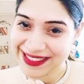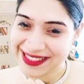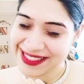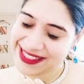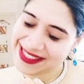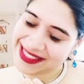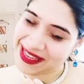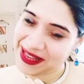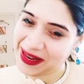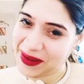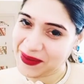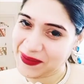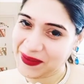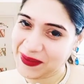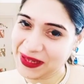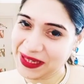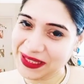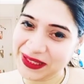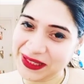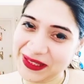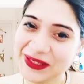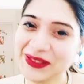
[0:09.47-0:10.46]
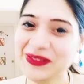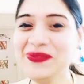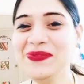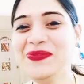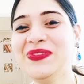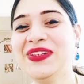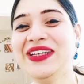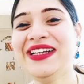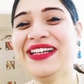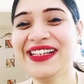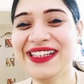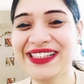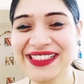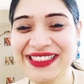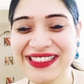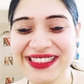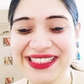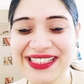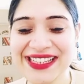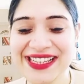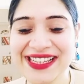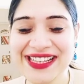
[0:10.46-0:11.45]
Salam alaikum.
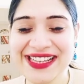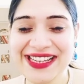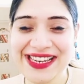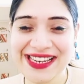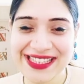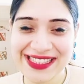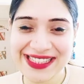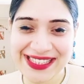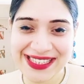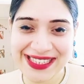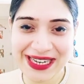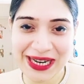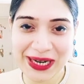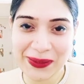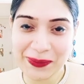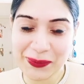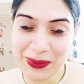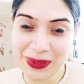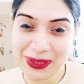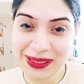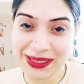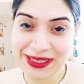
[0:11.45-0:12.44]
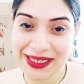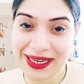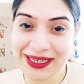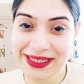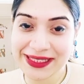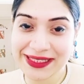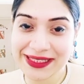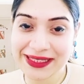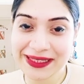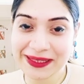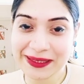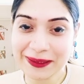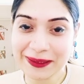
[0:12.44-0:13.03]
Let's start with the chanting.